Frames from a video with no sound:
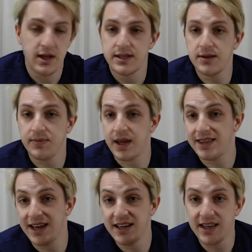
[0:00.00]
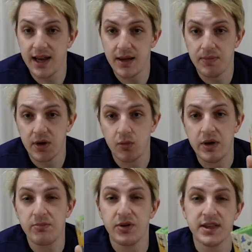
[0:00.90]
So at the end of the day,
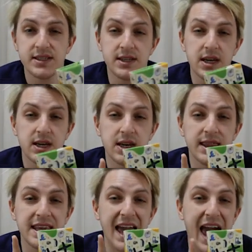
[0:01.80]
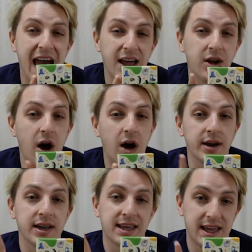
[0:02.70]
we put this in the
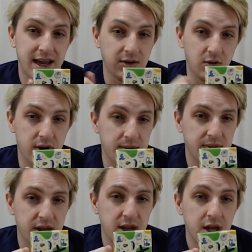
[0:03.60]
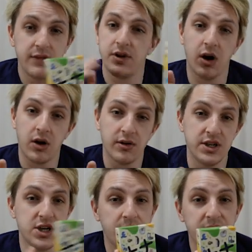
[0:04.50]
add-on category. If you're
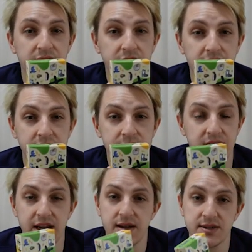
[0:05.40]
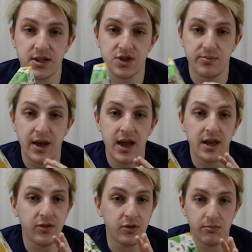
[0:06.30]
already shopping for games on Amazon
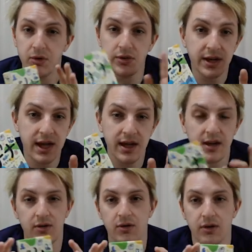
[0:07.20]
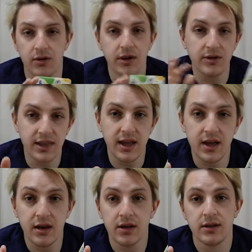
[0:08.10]
Japan or Boldgate or
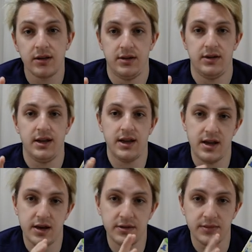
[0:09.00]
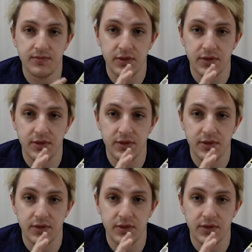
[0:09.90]
Rakuten, and